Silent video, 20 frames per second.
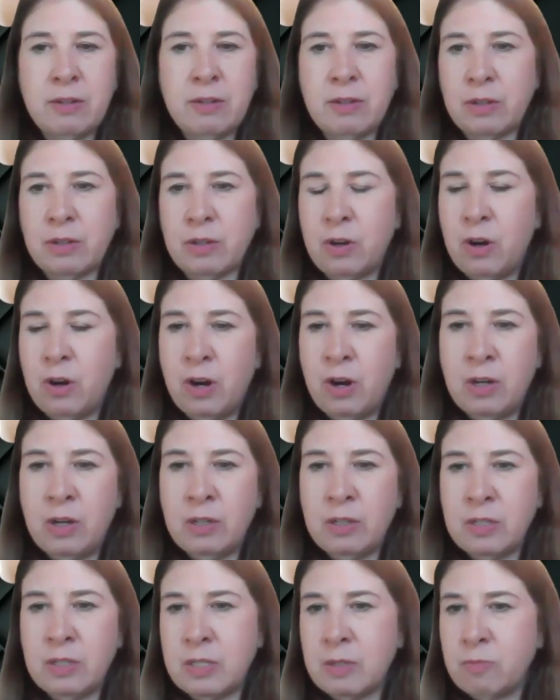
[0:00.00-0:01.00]
the
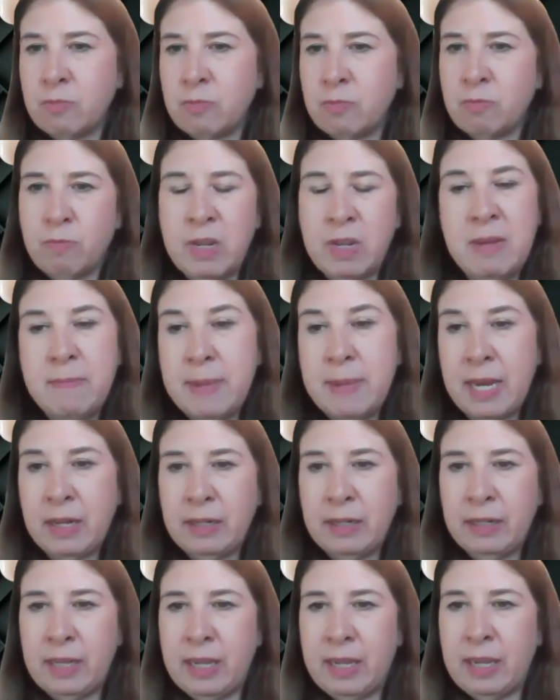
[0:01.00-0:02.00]
calls,
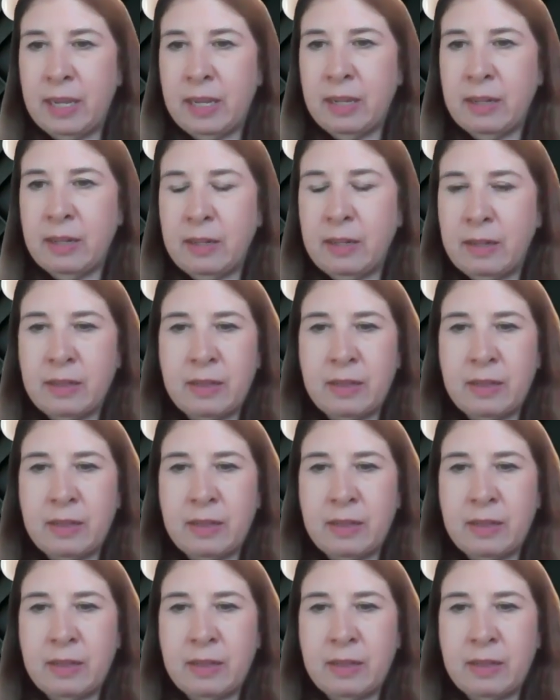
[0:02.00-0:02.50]
emailing.